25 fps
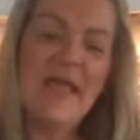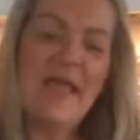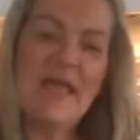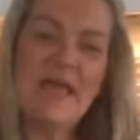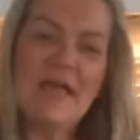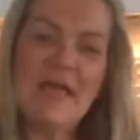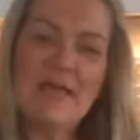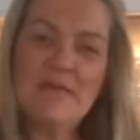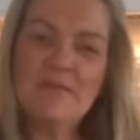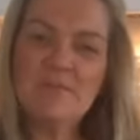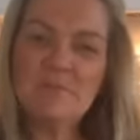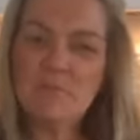
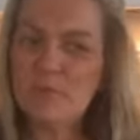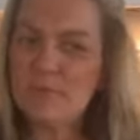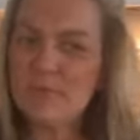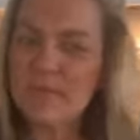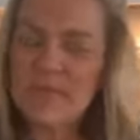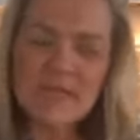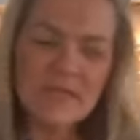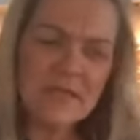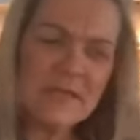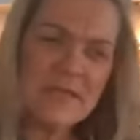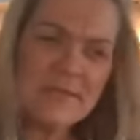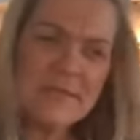and we'll
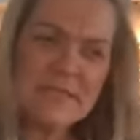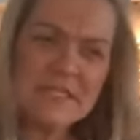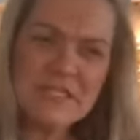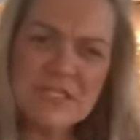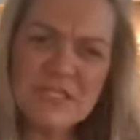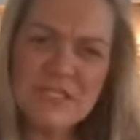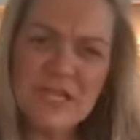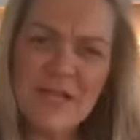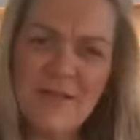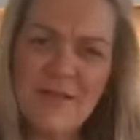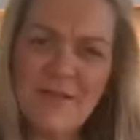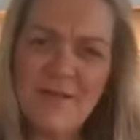make
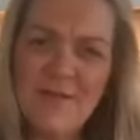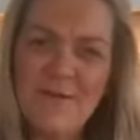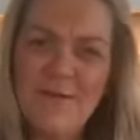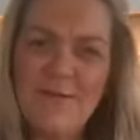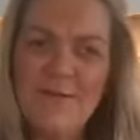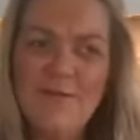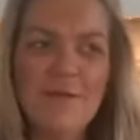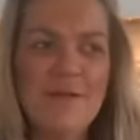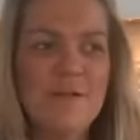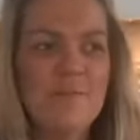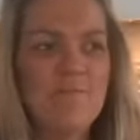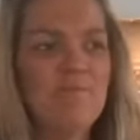
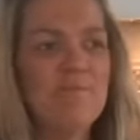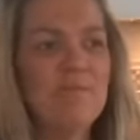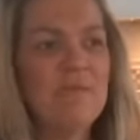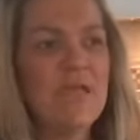limoncello,